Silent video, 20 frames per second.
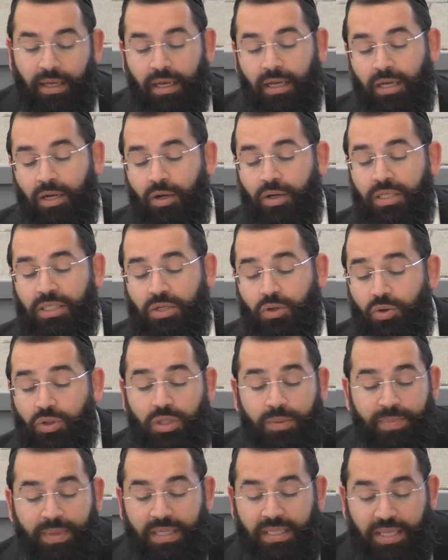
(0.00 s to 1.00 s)
it's going
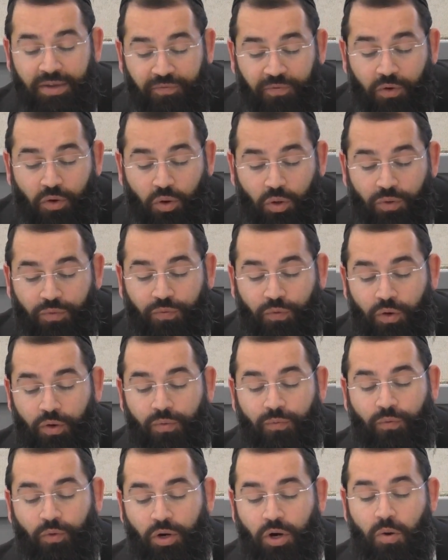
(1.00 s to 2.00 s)
to be difficult
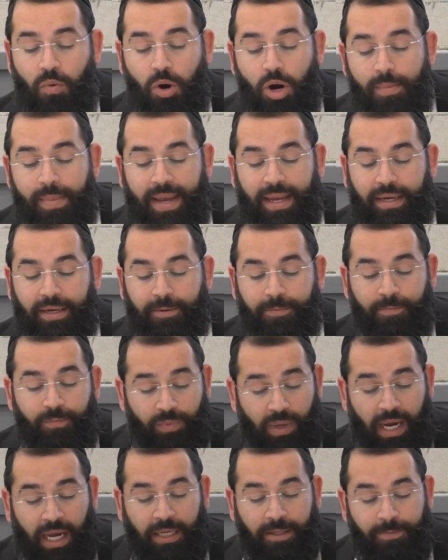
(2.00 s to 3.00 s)
for a woman,
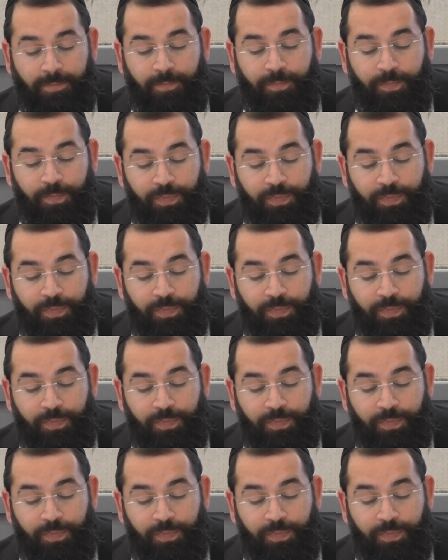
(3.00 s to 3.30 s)
right?